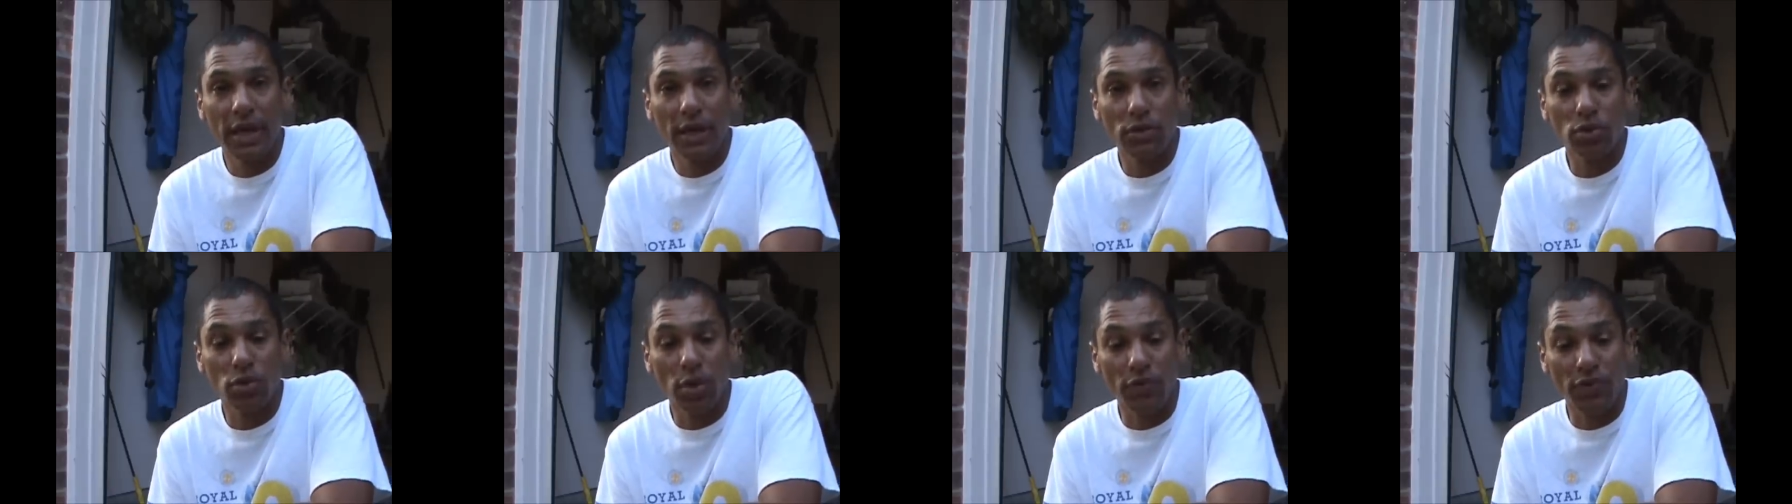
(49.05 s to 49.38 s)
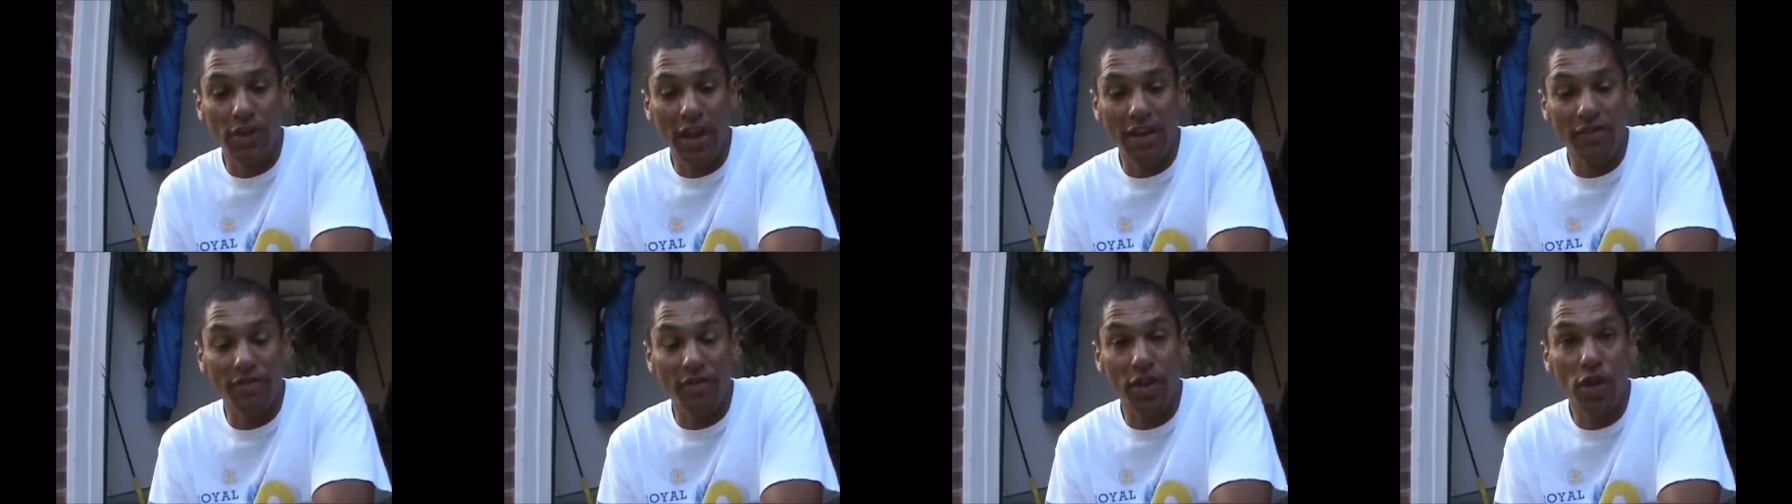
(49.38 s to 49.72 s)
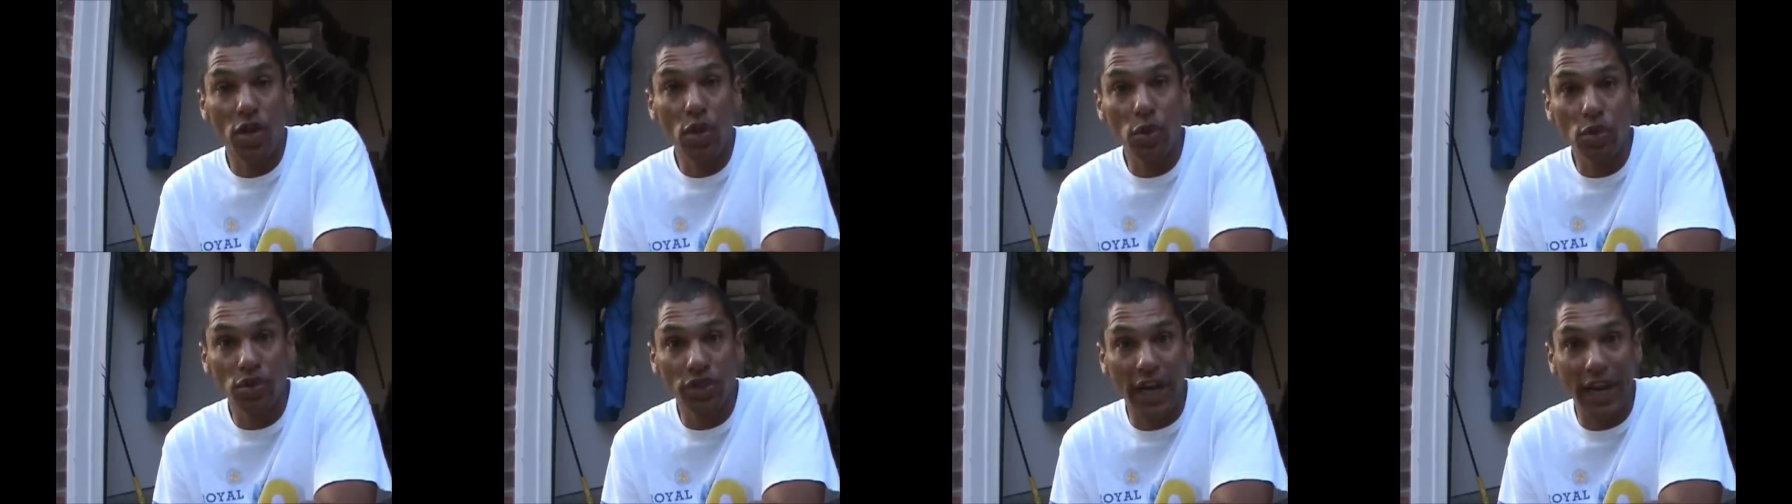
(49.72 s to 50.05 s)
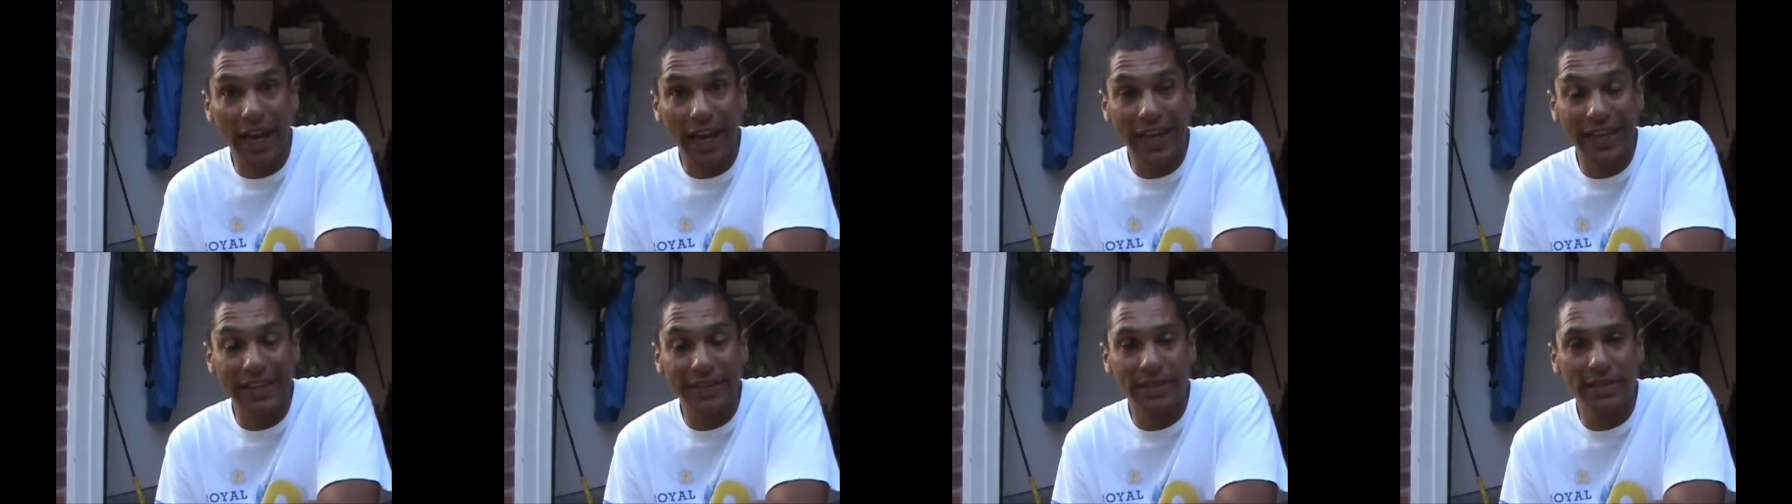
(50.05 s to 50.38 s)
So if you have huge
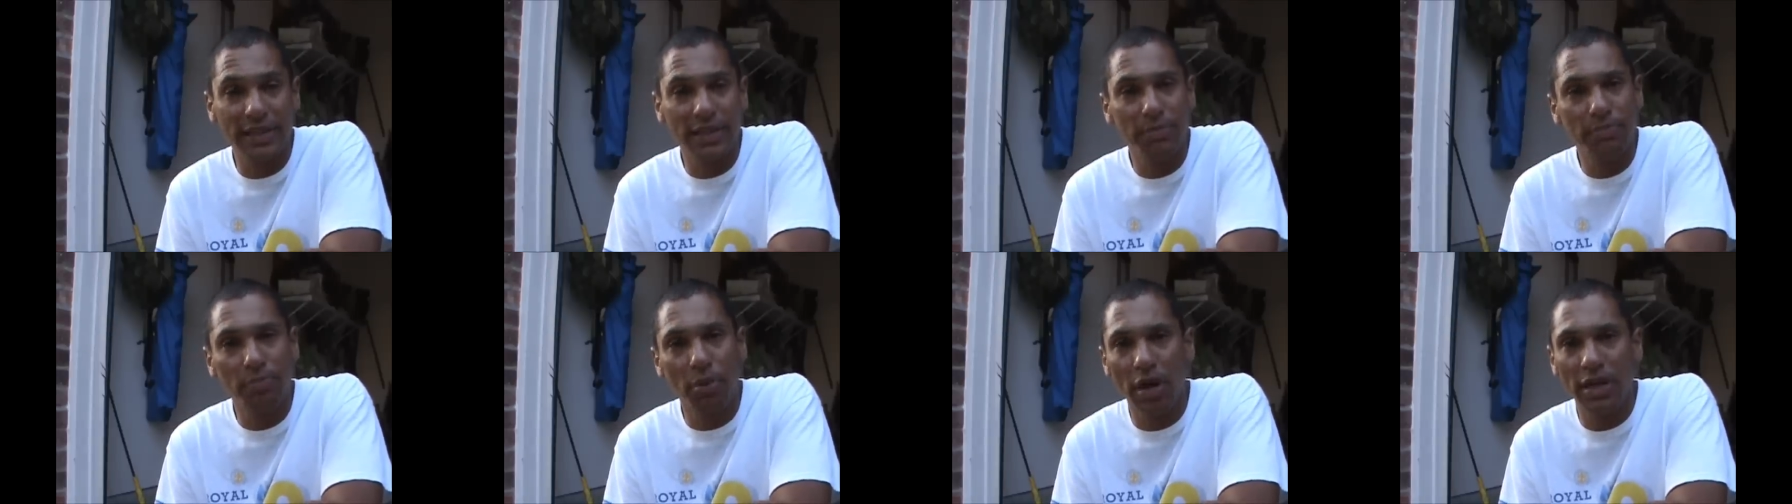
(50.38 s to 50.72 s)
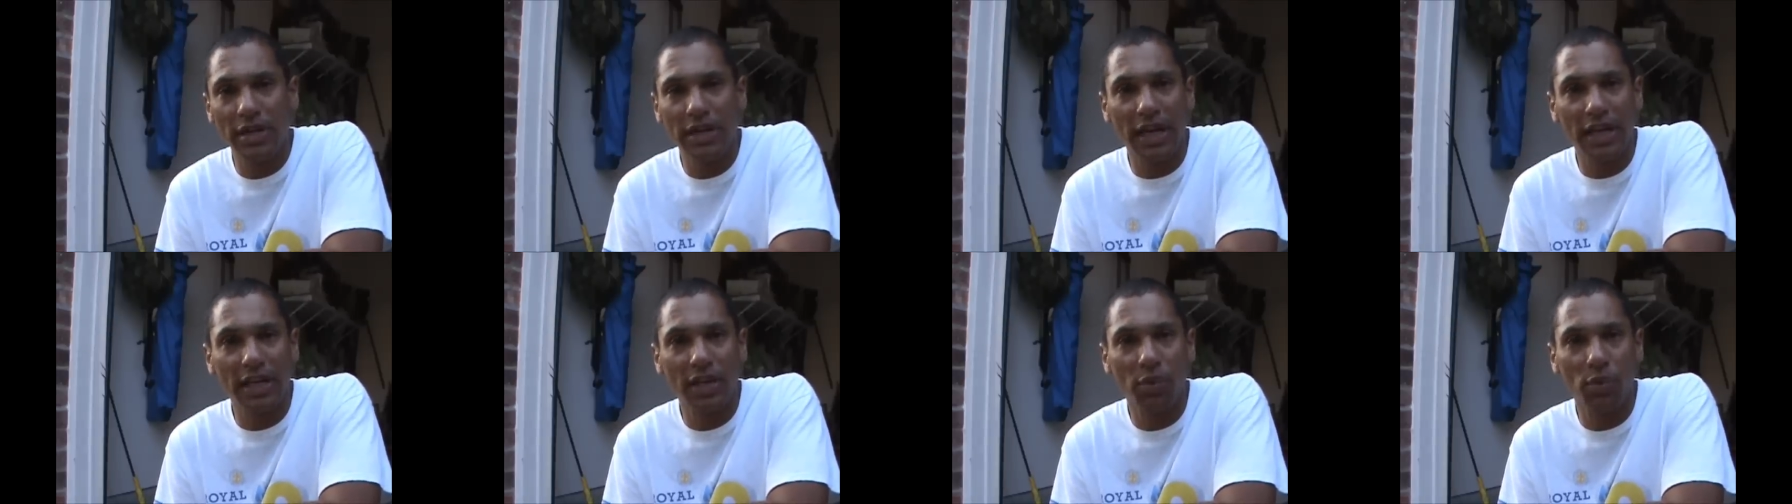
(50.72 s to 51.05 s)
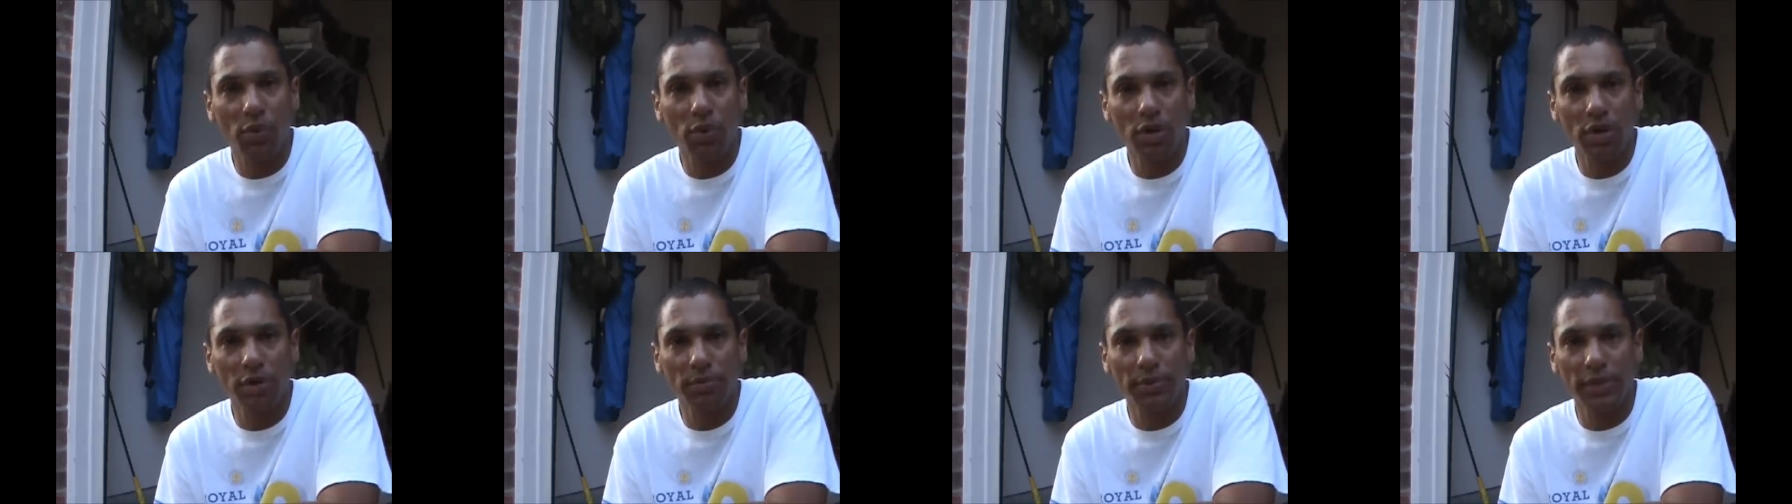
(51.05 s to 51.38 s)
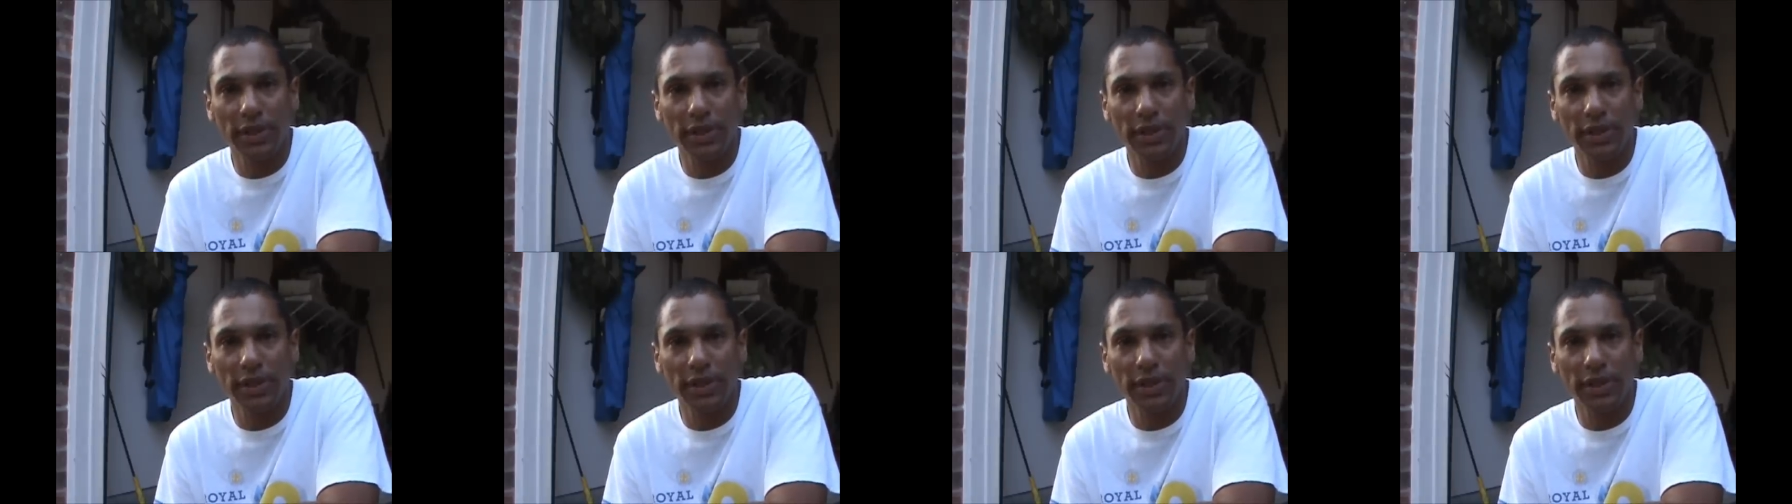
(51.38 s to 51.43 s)
hands, then it's probably not going to work,